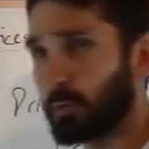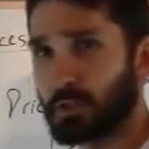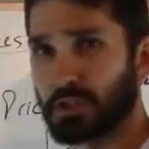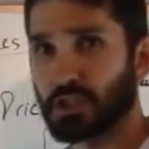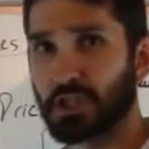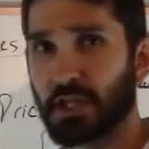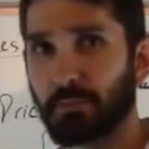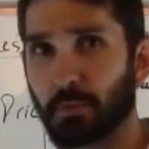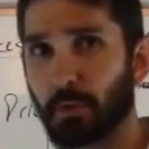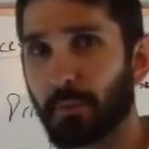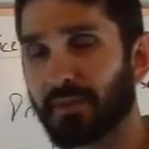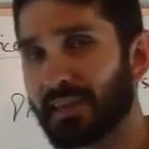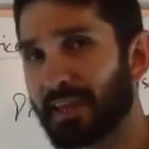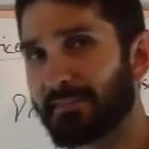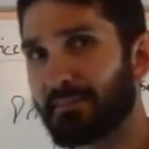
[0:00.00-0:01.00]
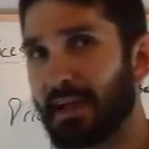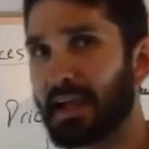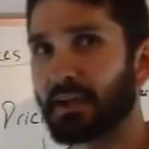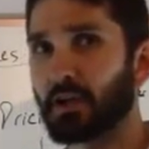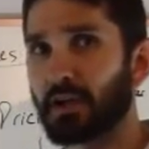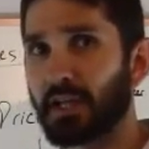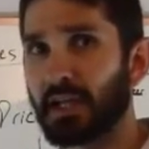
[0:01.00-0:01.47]
was cheaper, but they
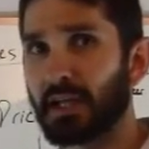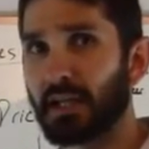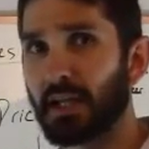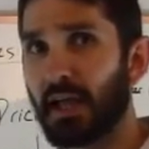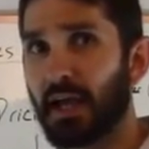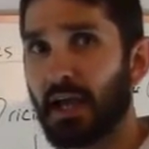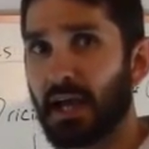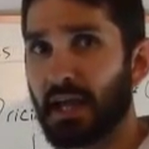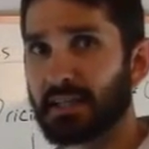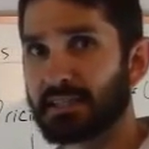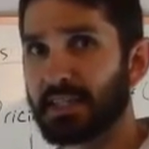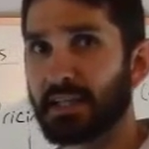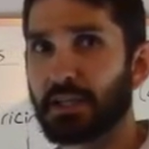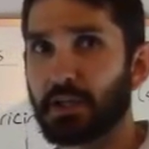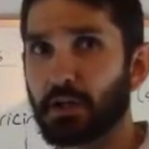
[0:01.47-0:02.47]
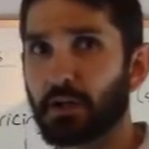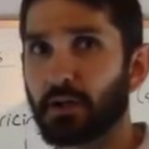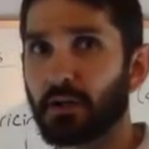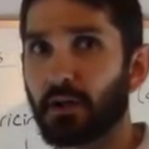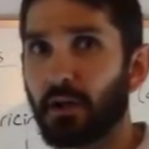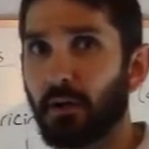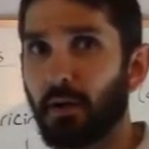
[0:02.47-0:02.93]
factored in a 10
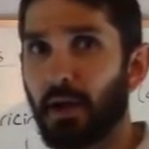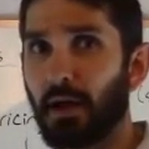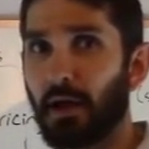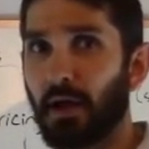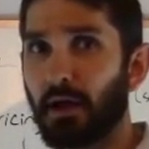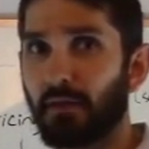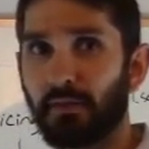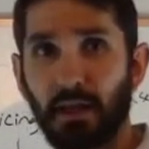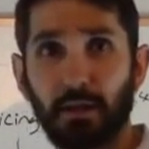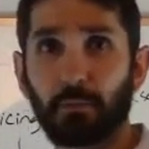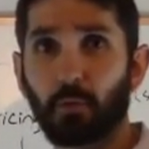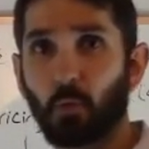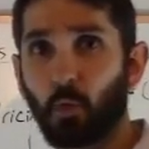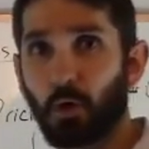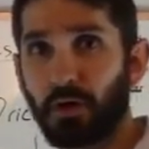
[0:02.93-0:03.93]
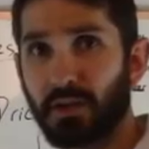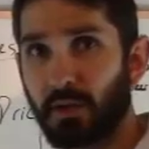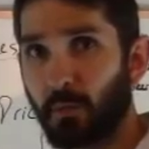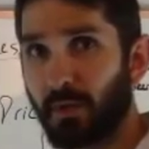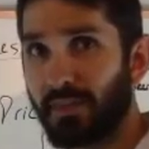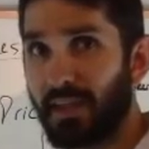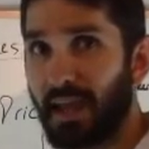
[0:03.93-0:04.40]
year uh, labor warranty
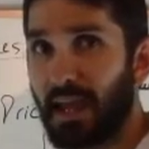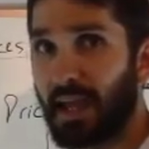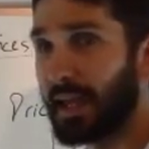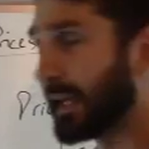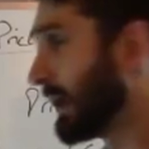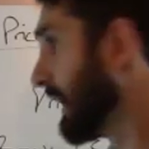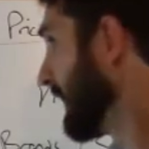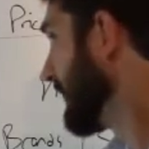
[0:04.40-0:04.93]
with that.